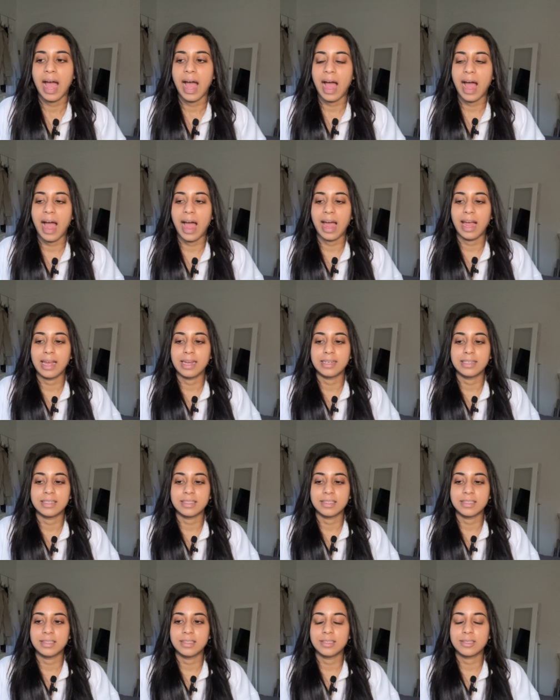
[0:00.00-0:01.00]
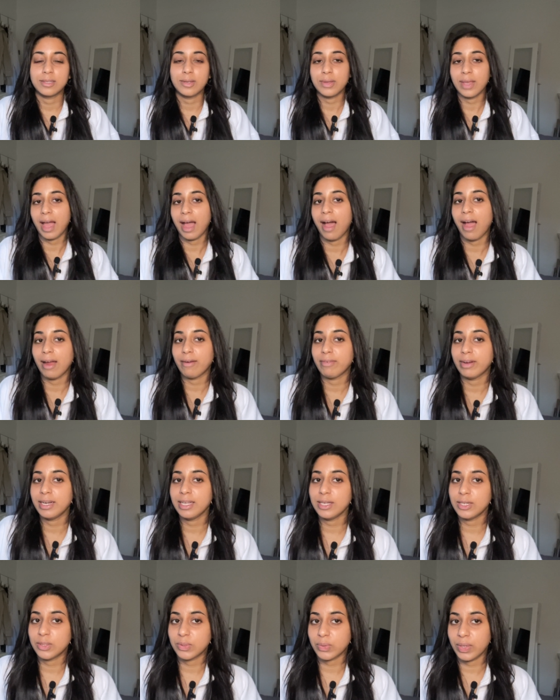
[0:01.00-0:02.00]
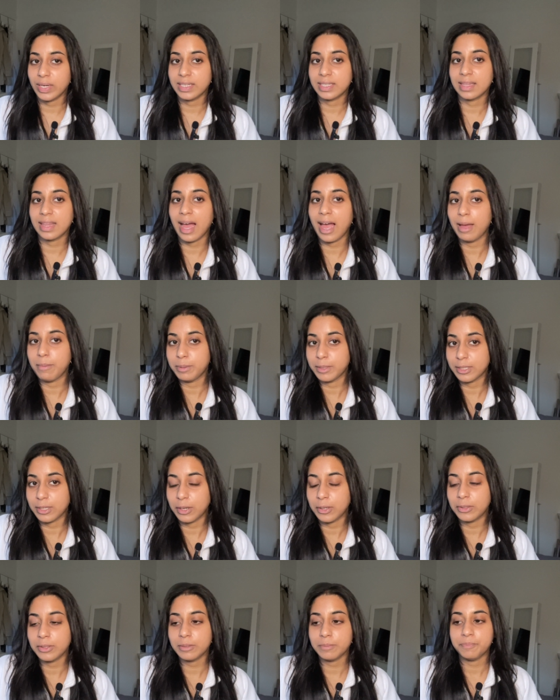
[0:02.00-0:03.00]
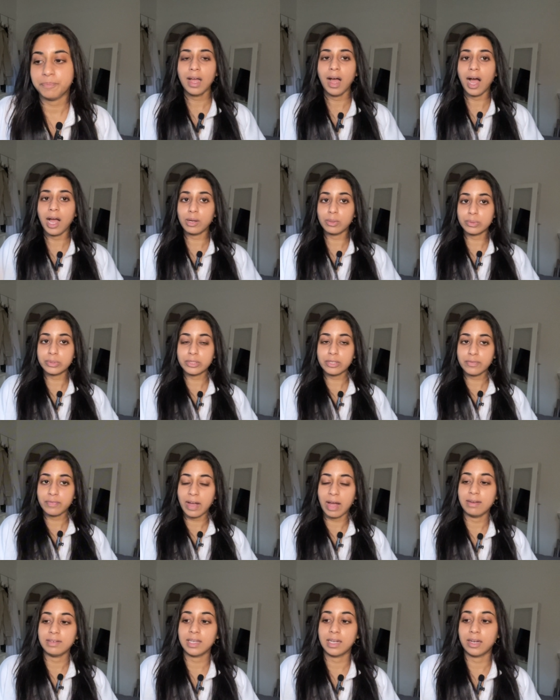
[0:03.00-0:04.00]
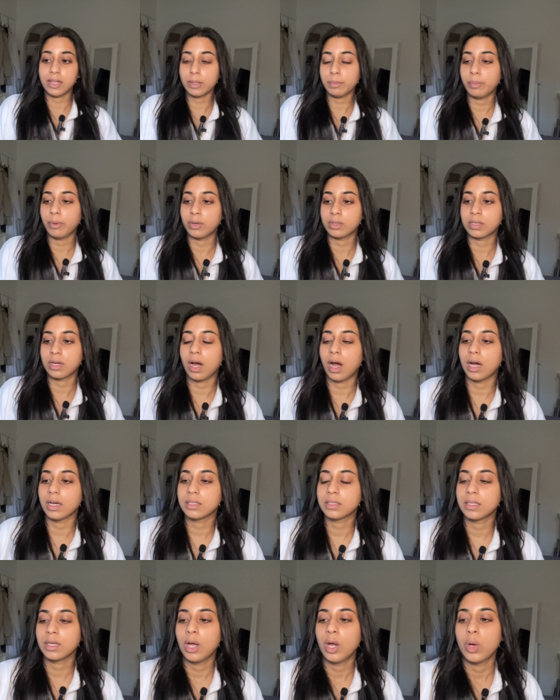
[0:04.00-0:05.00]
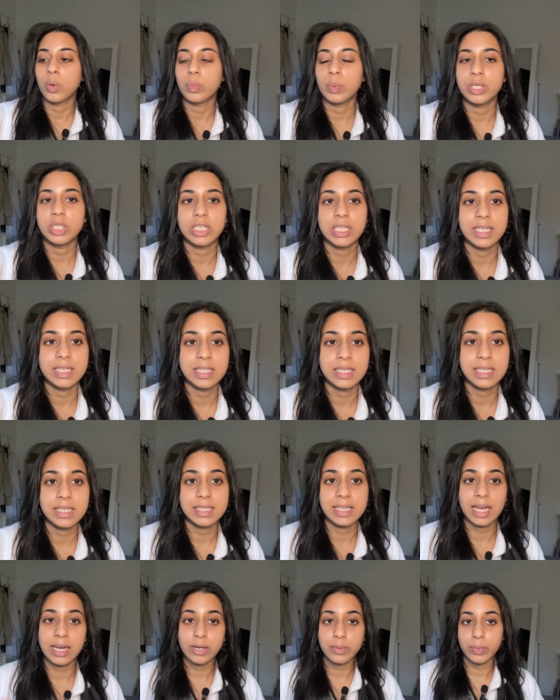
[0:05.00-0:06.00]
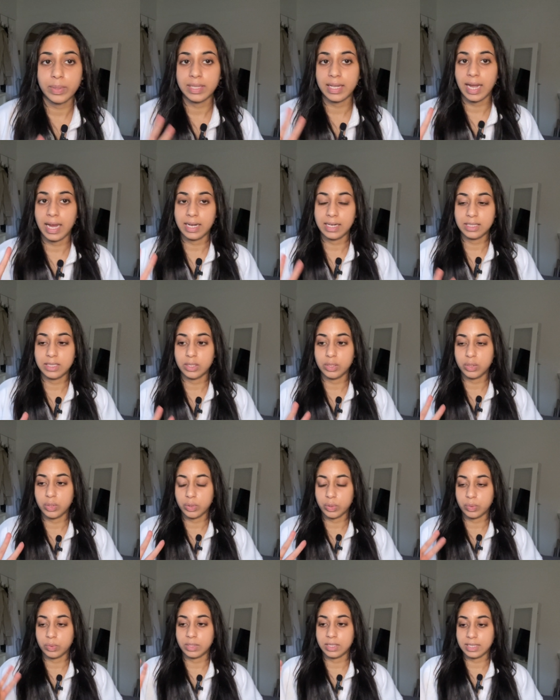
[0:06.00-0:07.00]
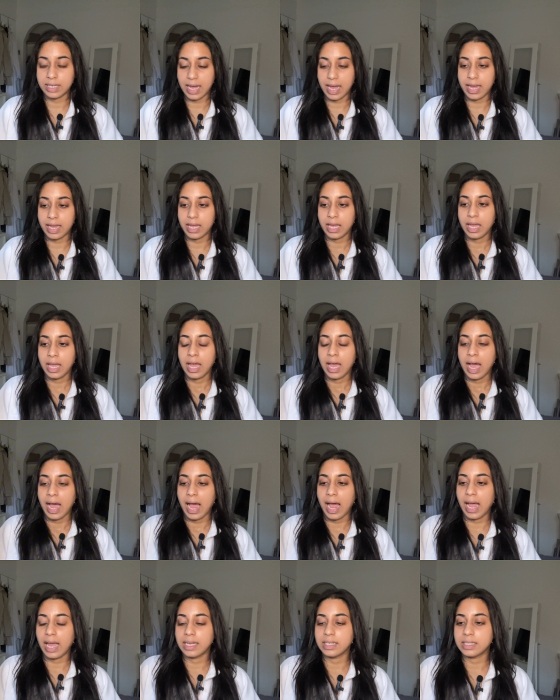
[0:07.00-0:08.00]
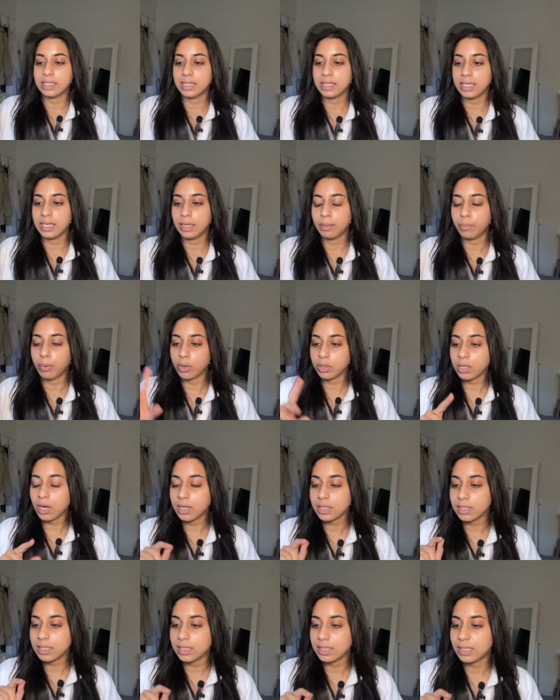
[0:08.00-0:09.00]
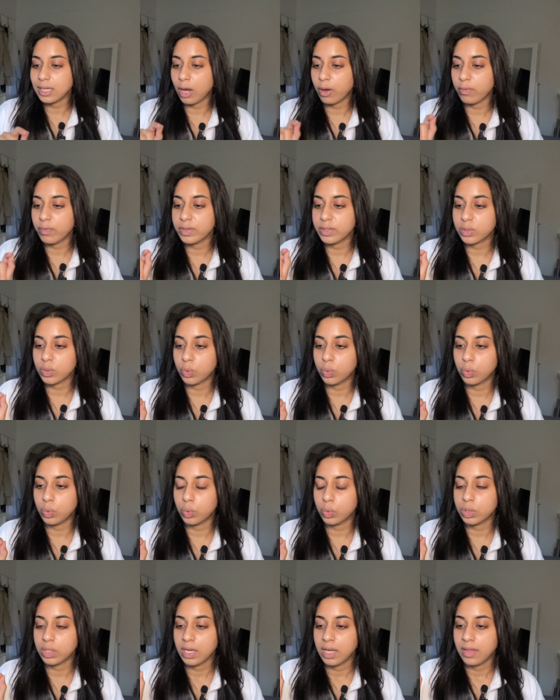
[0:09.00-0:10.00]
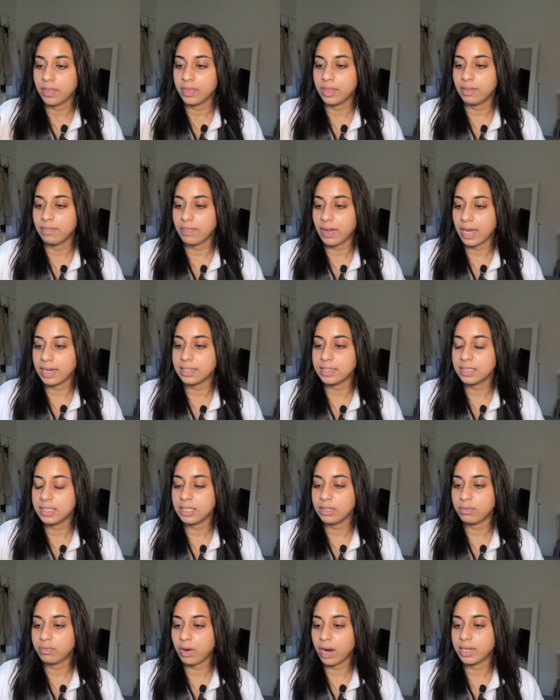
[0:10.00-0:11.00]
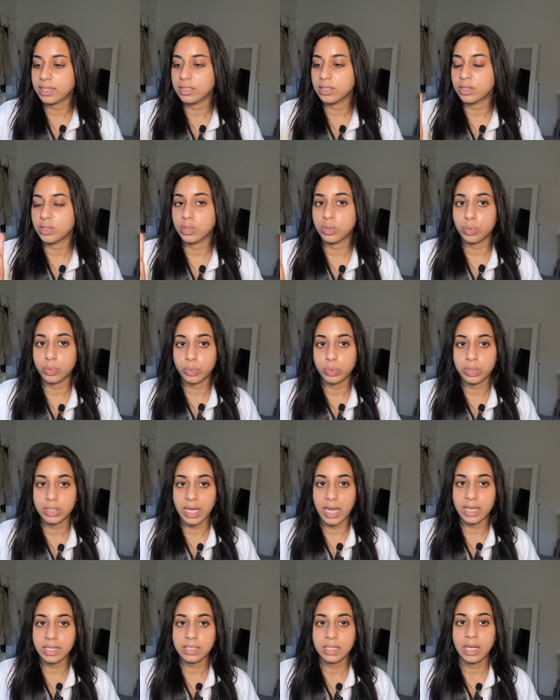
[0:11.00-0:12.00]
And so yeah, I really enjoyed that episode. I also found another podcast, which is the second one that I listened to today. And the podcast itself is called The Fantasy Writers Toolshed.